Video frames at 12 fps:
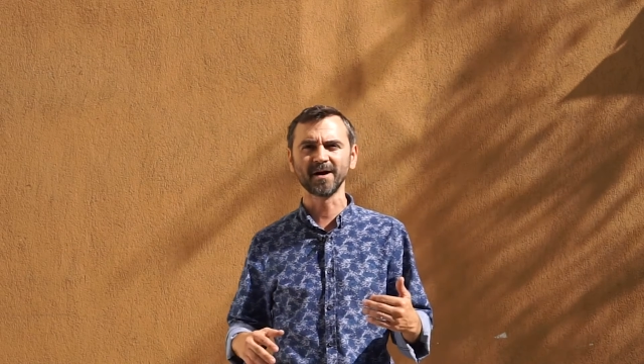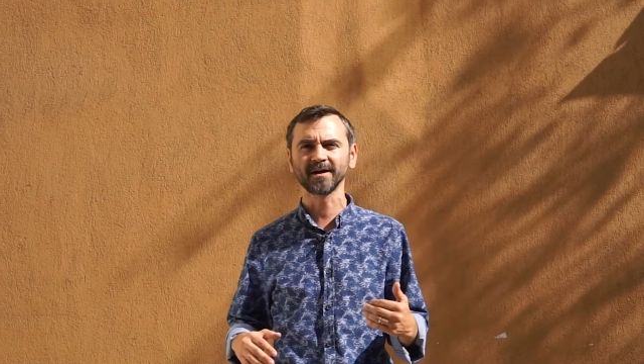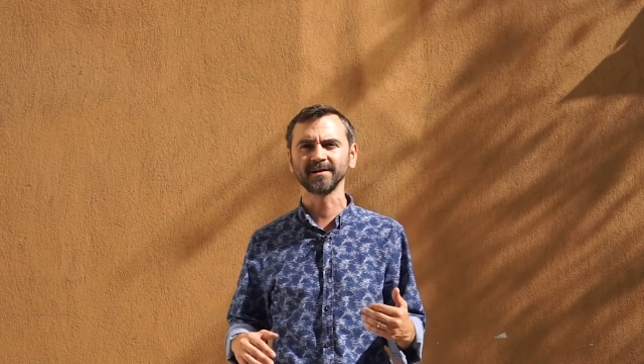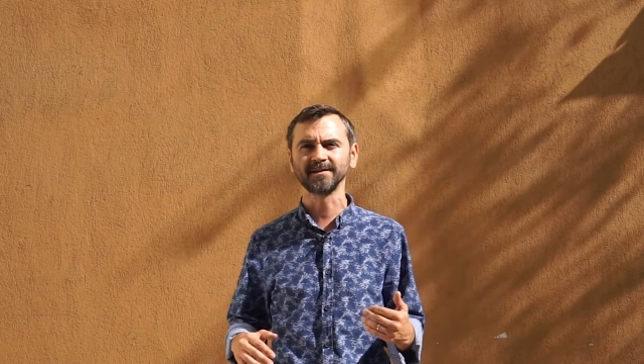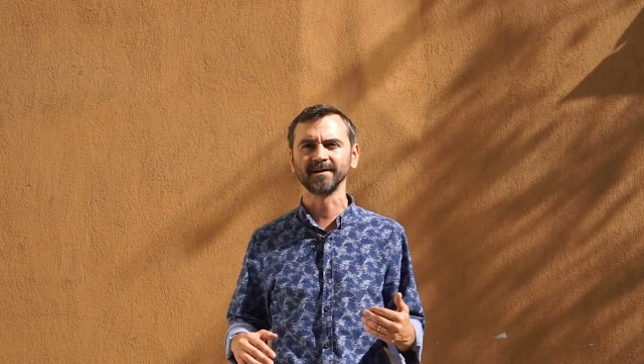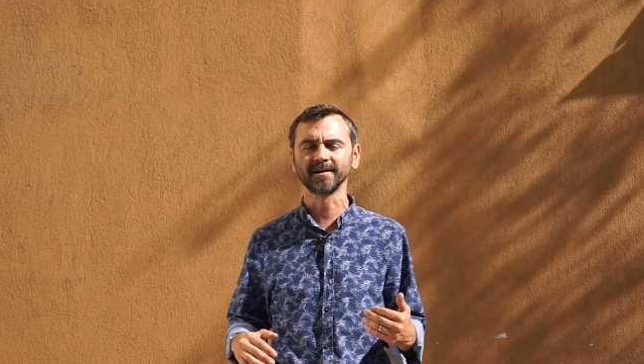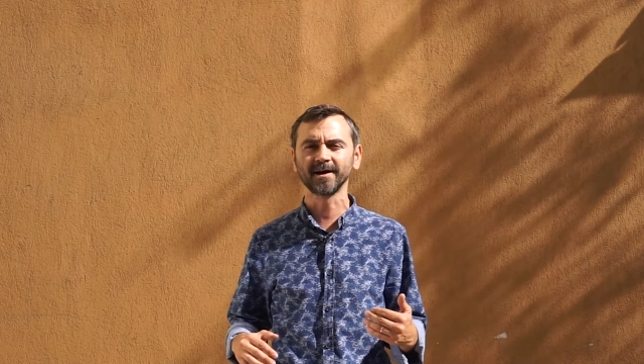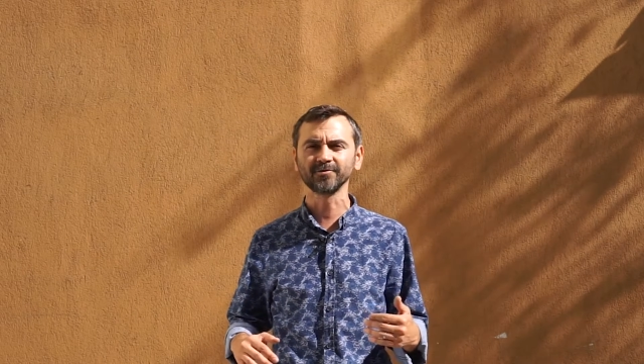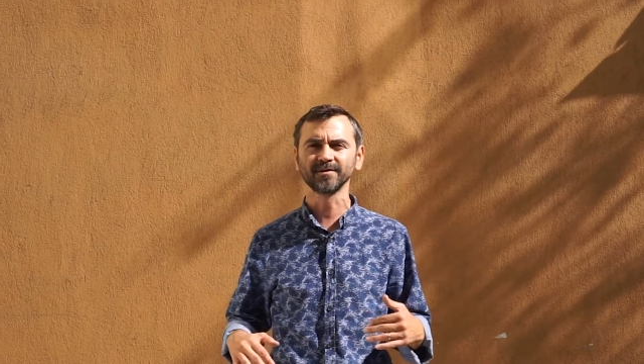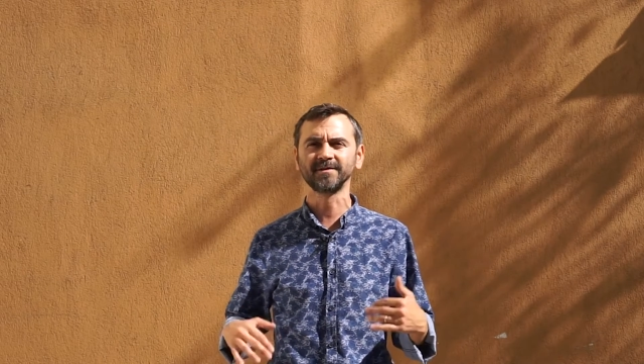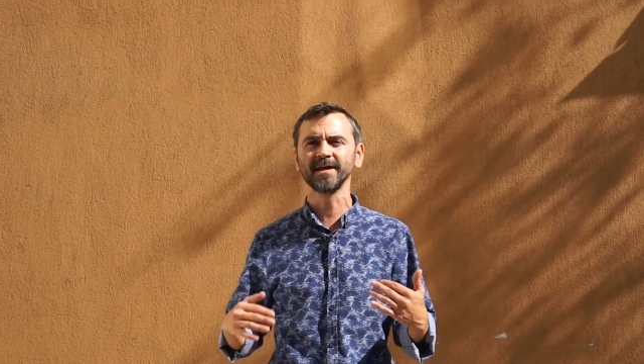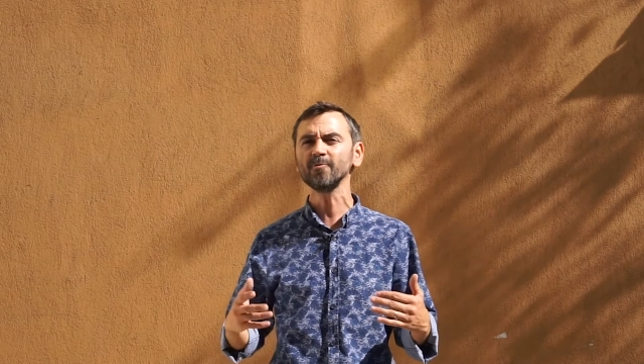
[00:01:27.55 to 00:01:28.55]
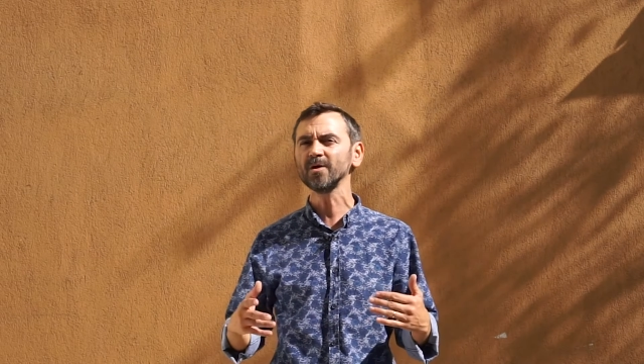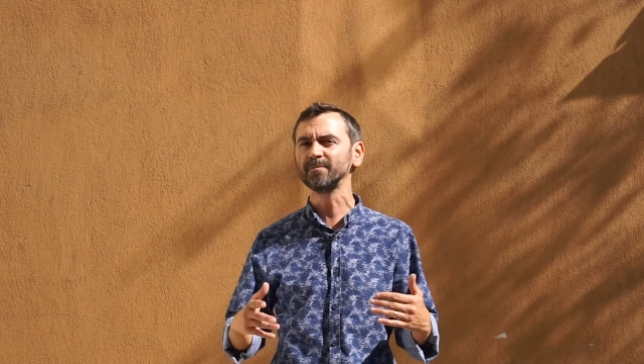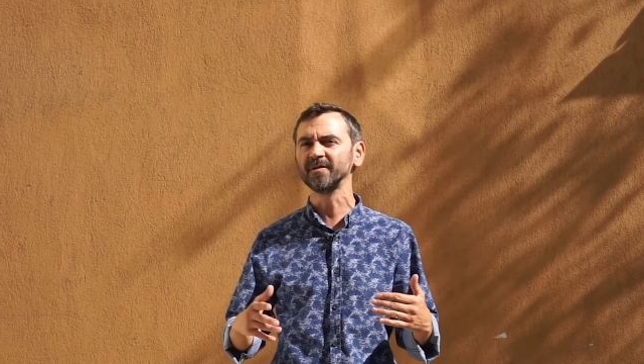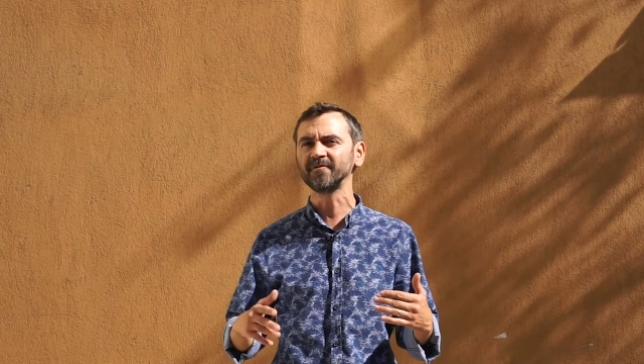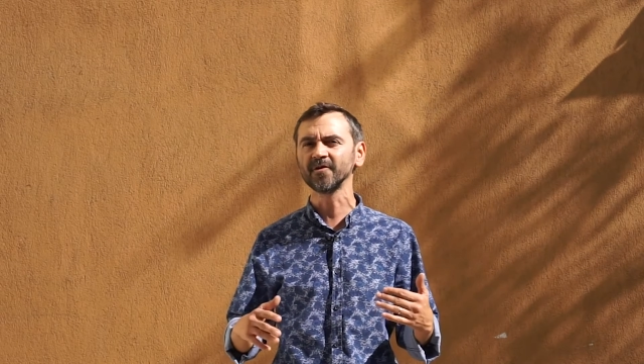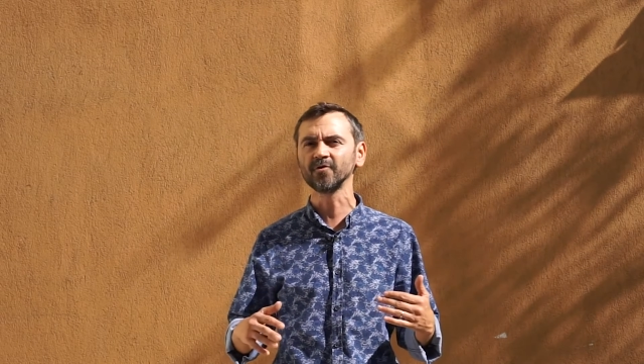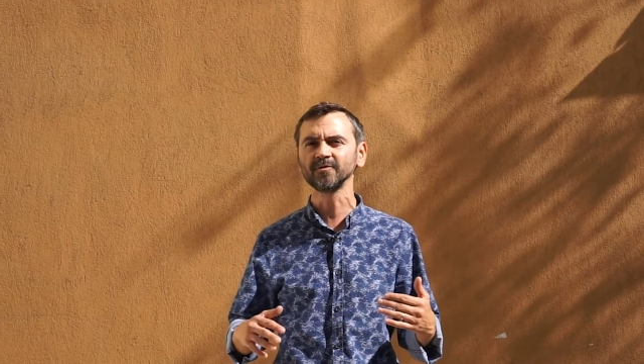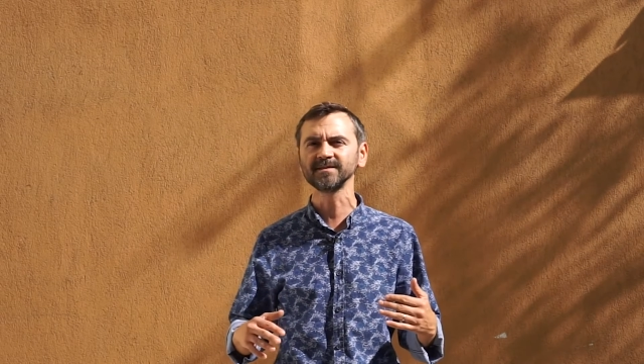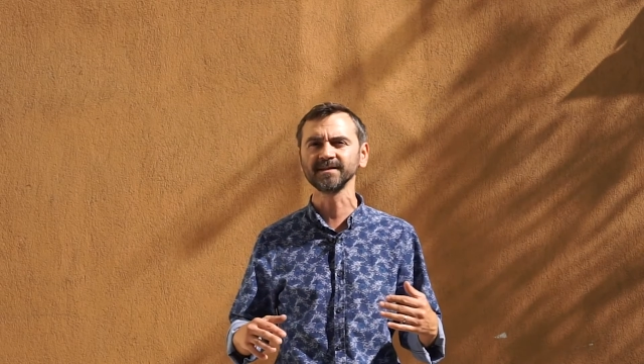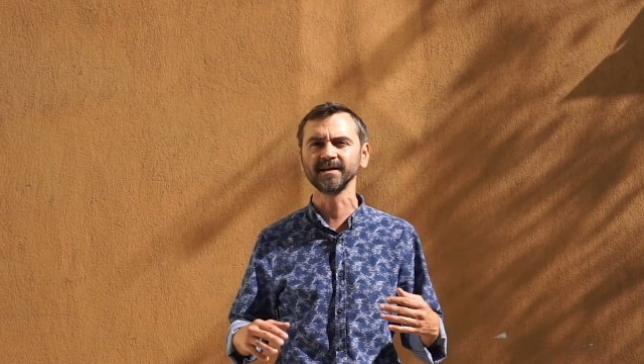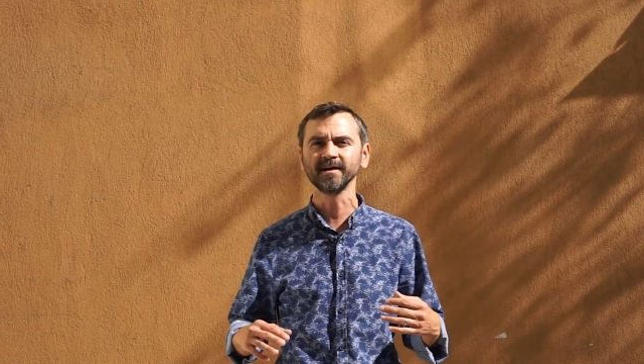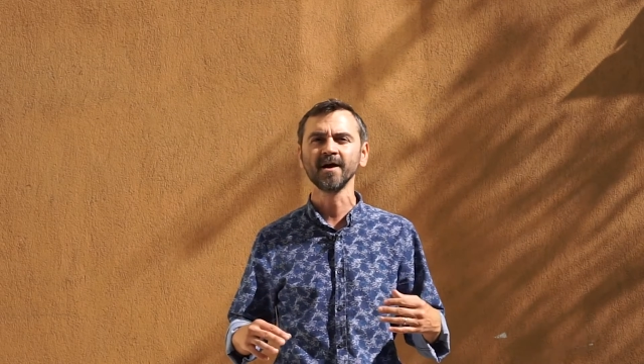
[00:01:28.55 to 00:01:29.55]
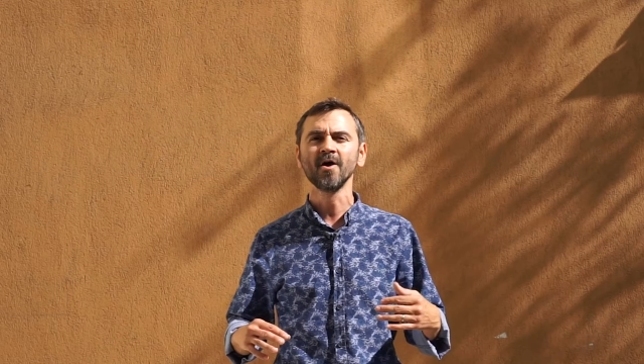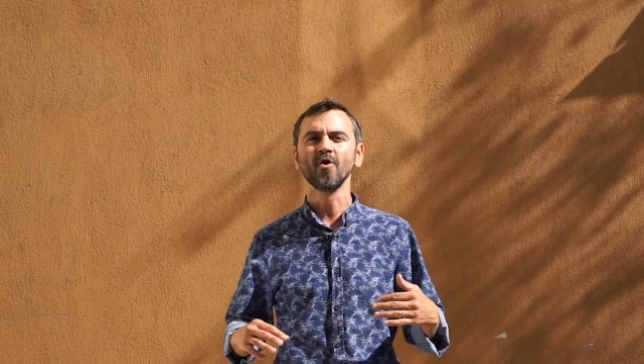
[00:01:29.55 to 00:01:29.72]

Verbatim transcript: Marketing Cloud, they will be focusing